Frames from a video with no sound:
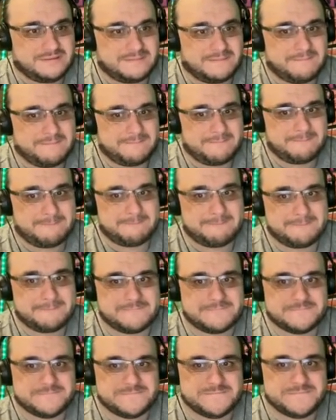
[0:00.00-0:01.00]

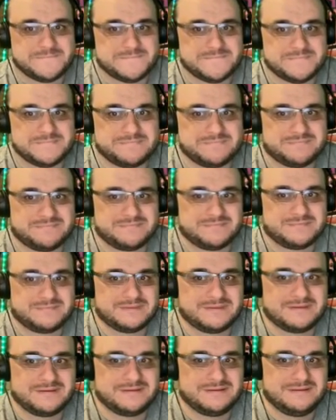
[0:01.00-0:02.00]

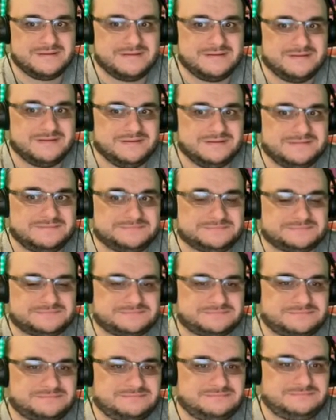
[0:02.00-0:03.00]

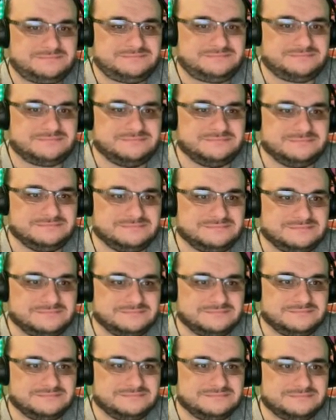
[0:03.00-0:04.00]

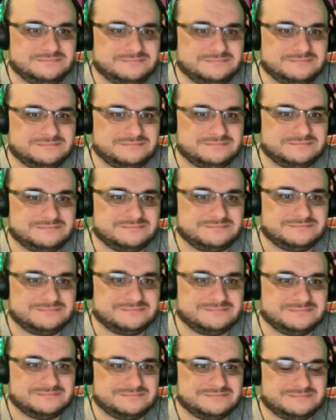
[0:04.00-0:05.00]

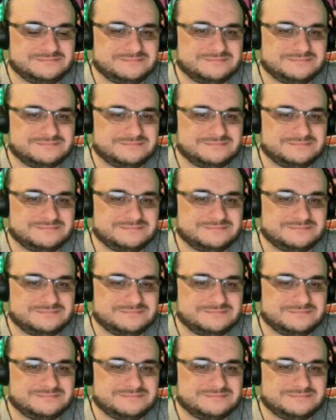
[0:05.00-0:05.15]
[no speech]